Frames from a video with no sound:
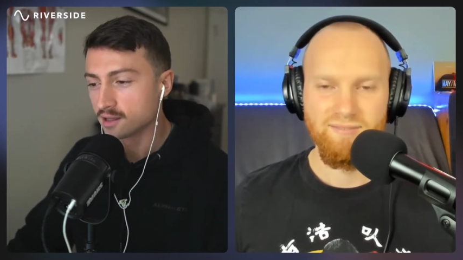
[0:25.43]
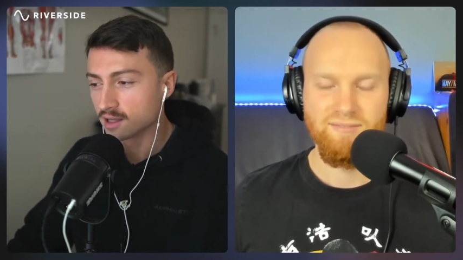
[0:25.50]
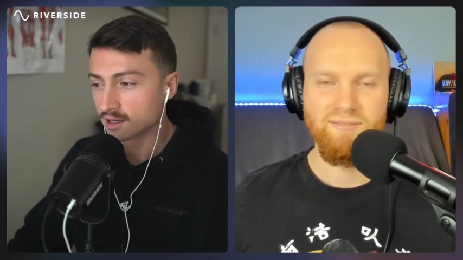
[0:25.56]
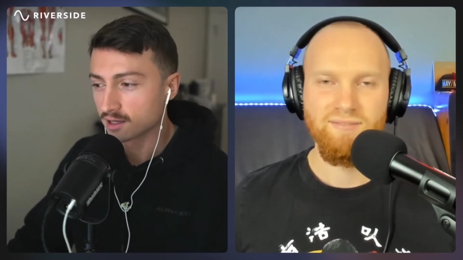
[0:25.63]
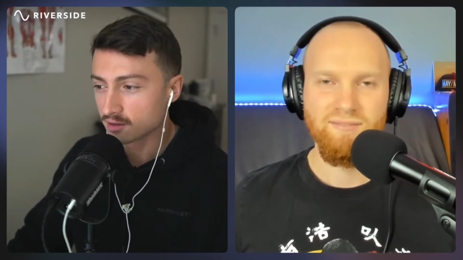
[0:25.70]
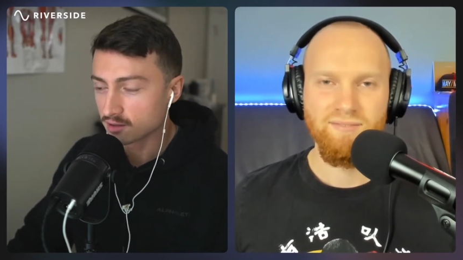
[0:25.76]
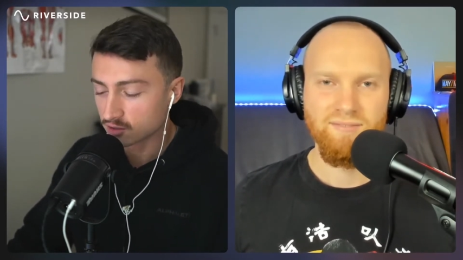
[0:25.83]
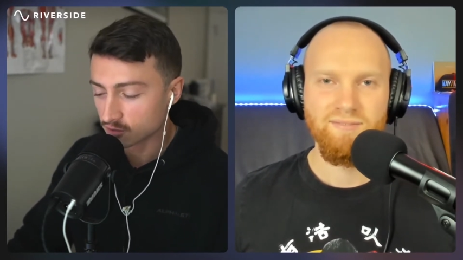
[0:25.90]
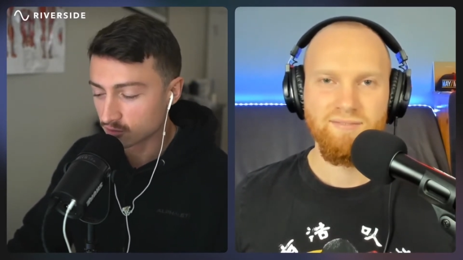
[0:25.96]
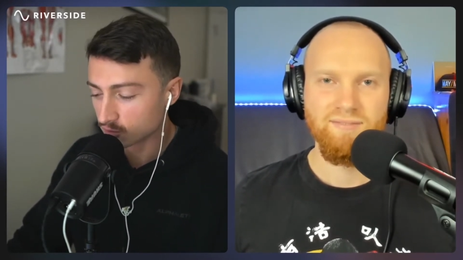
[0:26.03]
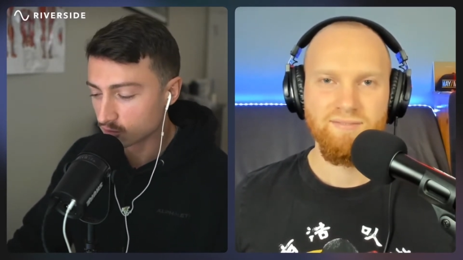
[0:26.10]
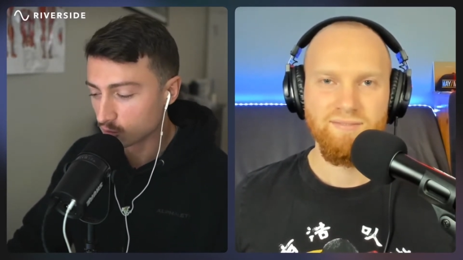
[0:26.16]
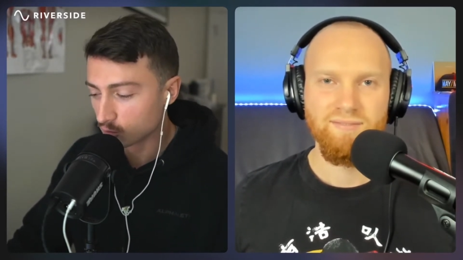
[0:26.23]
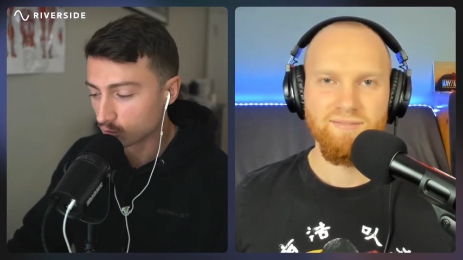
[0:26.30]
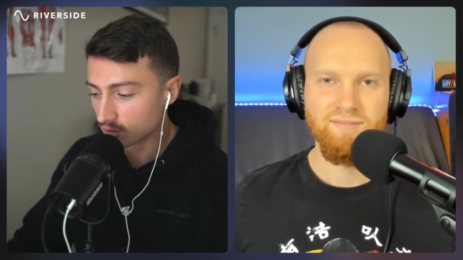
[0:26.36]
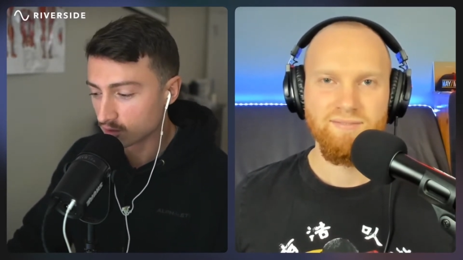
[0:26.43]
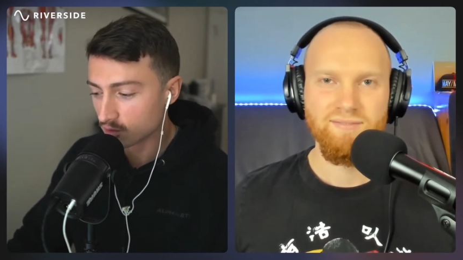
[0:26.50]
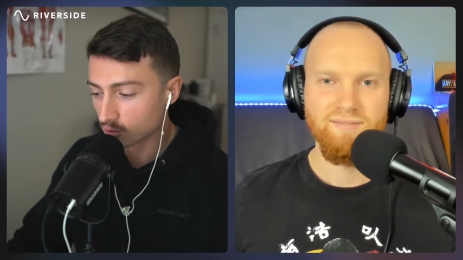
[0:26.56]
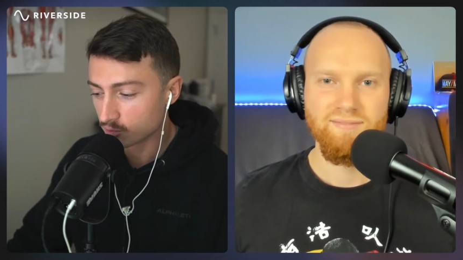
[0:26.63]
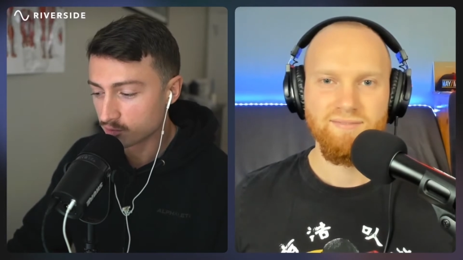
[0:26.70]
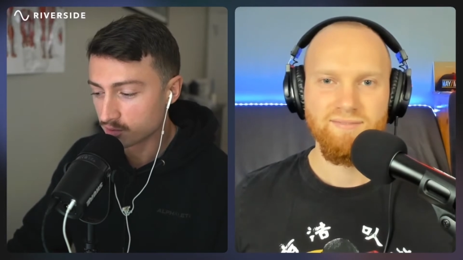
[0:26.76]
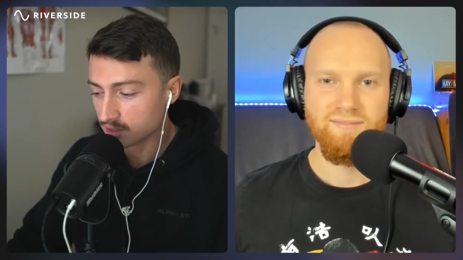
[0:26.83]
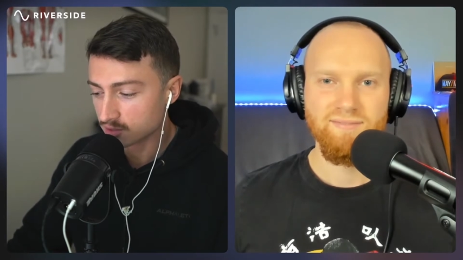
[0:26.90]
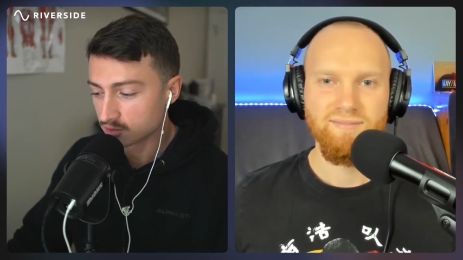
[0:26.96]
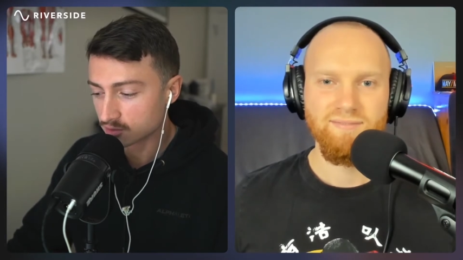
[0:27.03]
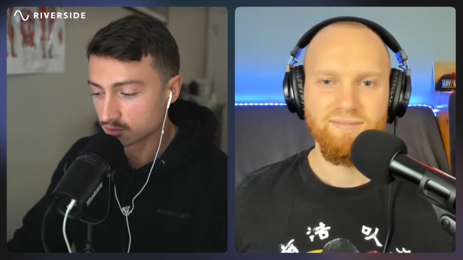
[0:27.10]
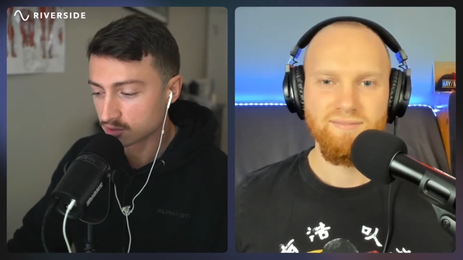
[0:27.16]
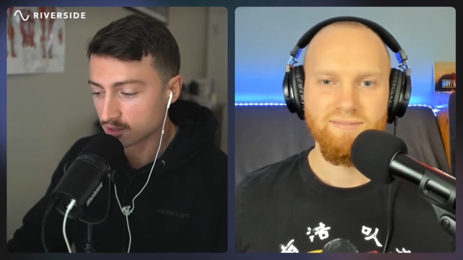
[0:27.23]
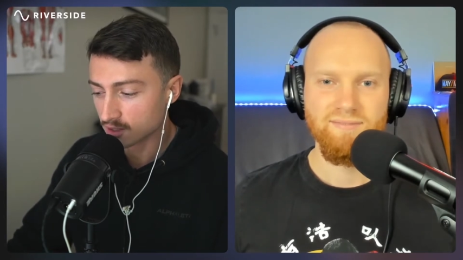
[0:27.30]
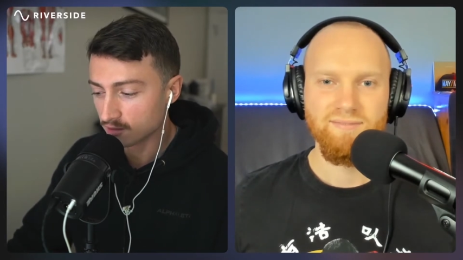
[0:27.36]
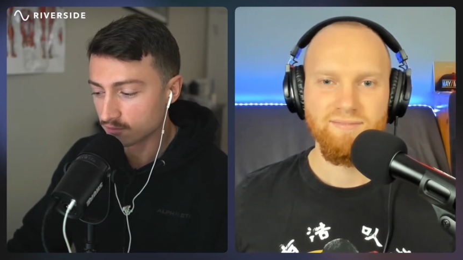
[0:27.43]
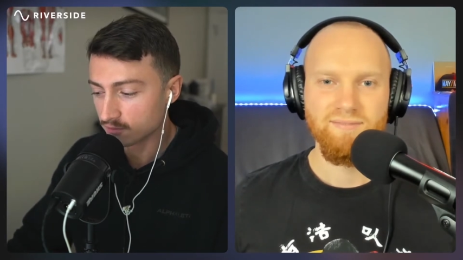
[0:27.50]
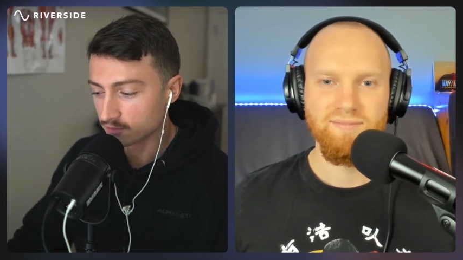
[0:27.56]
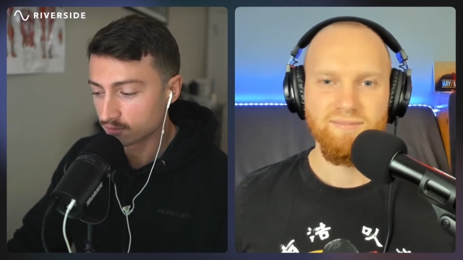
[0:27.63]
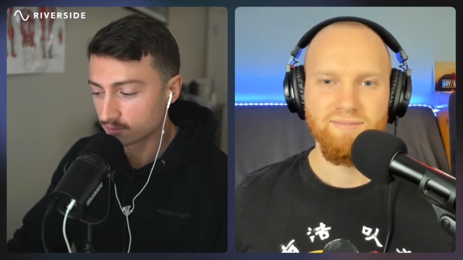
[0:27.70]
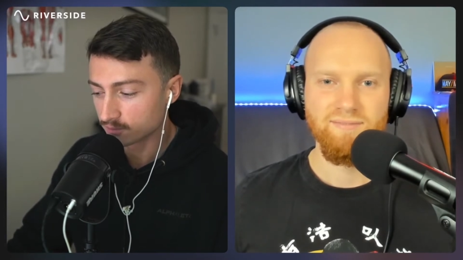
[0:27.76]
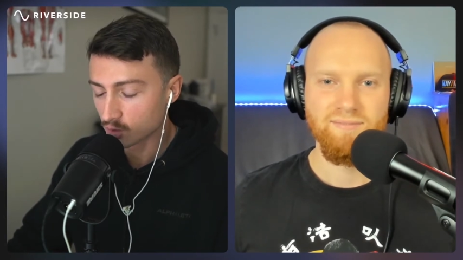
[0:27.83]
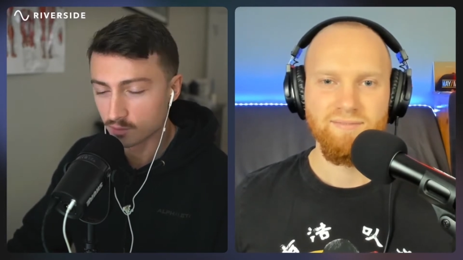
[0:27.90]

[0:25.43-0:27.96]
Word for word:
Speaker 1: like uh, you're you weren't obese yourself,